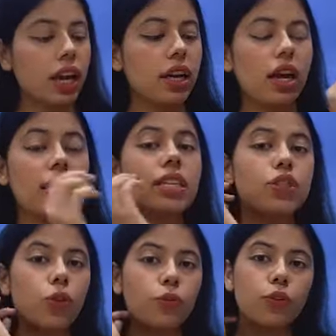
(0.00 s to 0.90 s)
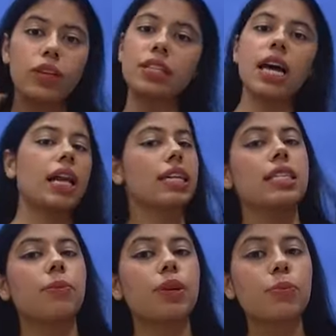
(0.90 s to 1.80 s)
And honey is known for its
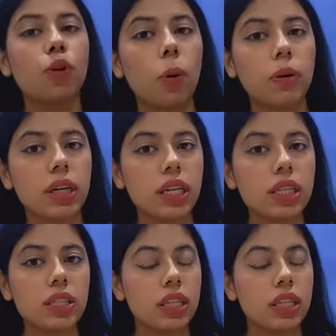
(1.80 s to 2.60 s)
antiseptic properties